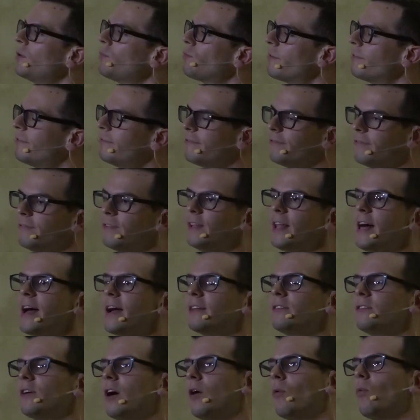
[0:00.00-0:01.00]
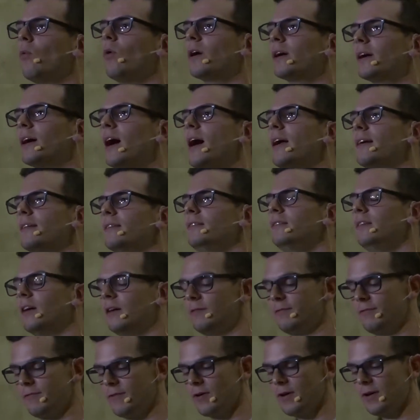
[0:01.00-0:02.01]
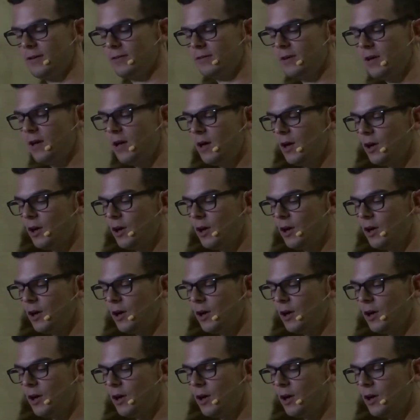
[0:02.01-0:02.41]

reflect on what God has done for us.